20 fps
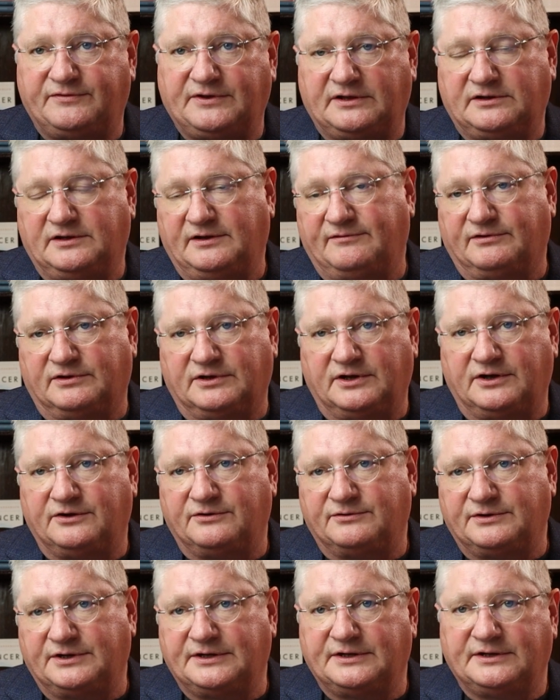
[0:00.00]
if they live
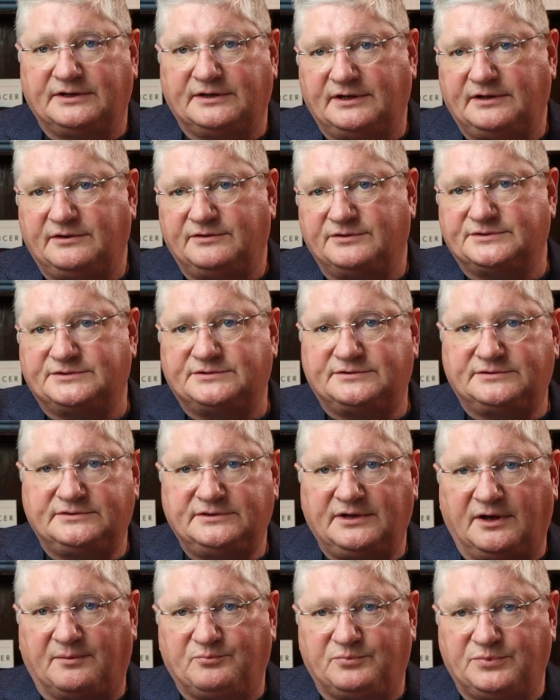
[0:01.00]
alone and they use
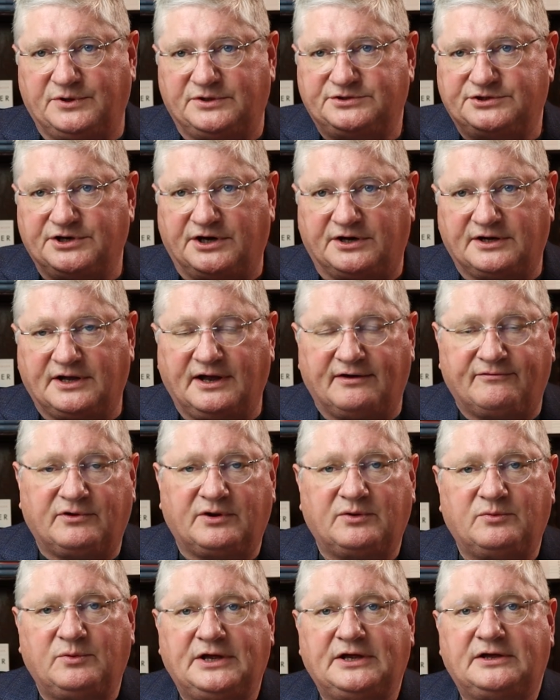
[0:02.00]
up a jug
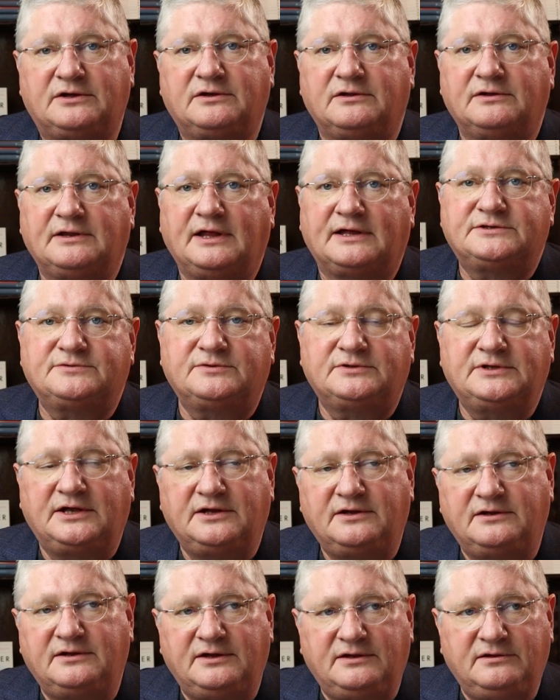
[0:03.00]
every week and that's what
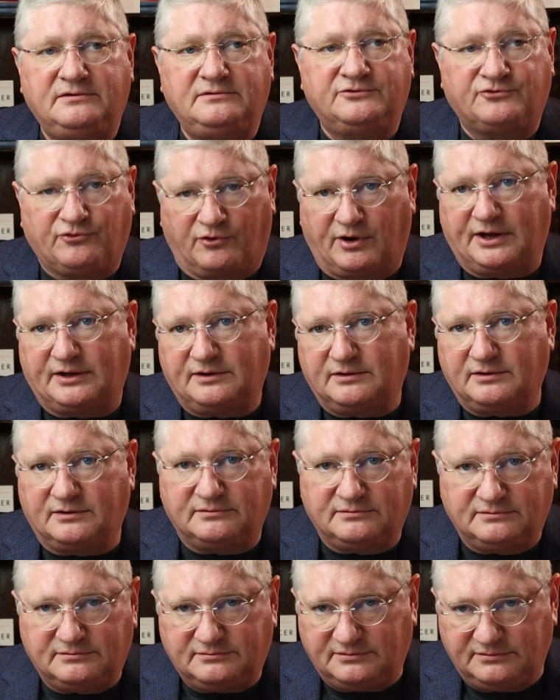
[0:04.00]
they drink
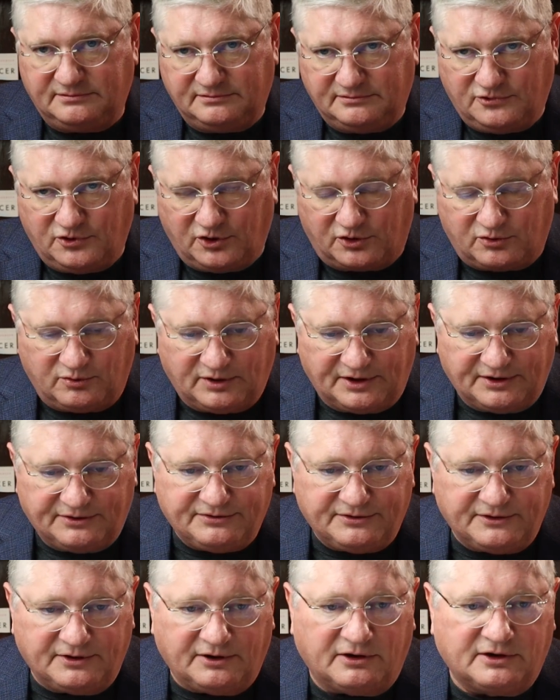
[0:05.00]
and cook
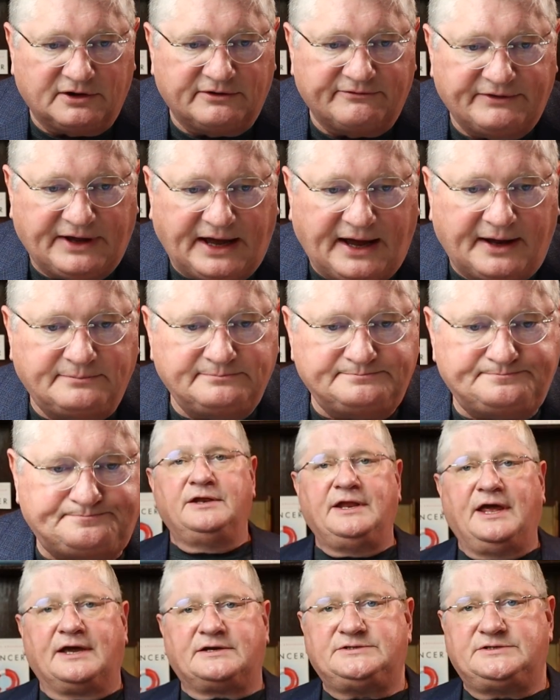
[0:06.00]
with and all of that. The
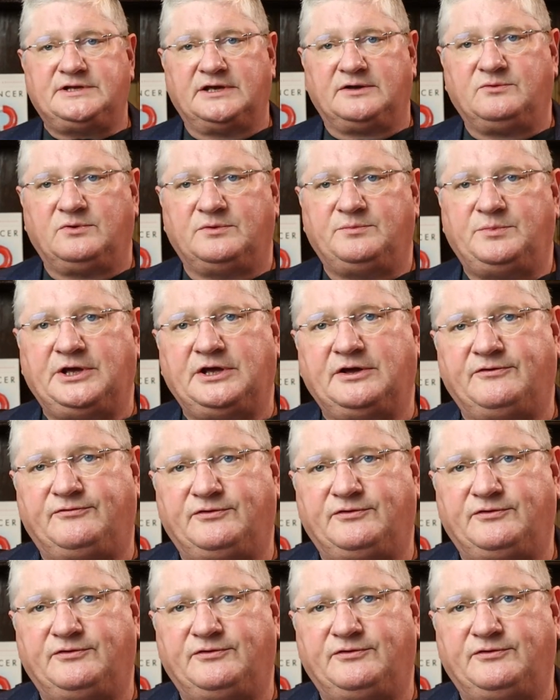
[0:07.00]
next thing would be